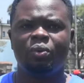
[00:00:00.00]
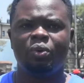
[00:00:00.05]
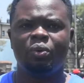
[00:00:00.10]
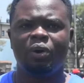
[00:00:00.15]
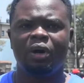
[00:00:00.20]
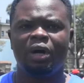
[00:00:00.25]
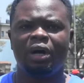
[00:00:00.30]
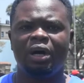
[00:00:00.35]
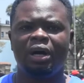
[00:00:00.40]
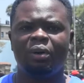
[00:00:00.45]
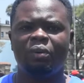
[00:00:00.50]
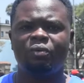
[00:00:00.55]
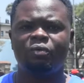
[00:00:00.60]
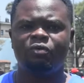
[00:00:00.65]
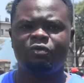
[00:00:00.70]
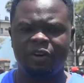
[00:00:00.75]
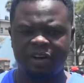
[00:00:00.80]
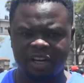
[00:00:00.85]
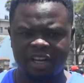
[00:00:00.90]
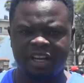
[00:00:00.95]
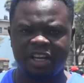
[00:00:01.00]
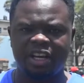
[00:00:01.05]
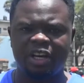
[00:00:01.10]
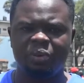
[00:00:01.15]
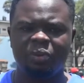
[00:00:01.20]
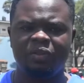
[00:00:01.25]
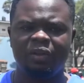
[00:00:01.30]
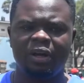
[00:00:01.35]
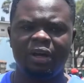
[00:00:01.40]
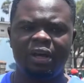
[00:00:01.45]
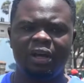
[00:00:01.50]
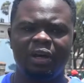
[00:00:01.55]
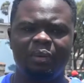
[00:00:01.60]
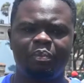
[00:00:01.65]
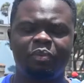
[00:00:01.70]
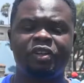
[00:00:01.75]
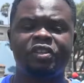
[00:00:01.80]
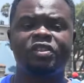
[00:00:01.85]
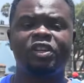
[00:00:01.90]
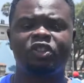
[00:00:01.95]
we were very keen with the
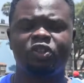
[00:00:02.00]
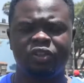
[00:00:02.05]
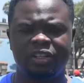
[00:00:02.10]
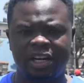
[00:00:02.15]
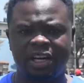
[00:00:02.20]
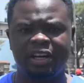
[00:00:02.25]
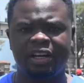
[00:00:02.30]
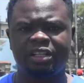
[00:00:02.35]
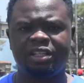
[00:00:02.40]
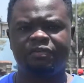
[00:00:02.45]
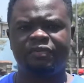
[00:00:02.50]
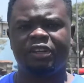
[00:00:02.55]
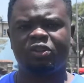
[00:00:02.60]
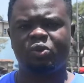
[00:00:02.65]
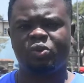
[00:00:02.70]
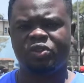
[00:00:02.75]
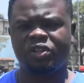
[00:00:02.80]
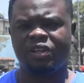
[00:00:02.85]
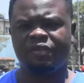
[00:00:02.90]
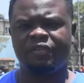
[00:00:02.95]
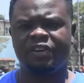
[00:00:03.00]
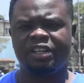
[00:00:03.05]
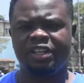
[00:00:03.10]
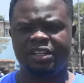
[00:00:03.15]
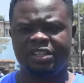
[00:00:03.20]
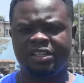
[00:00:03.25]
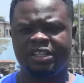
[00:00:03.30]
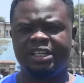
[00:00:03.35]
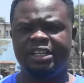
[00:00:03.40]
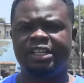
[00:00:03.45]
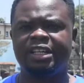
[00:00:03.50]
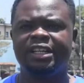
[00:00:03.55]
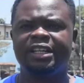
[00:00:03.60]
presidential directive that was given yesterday,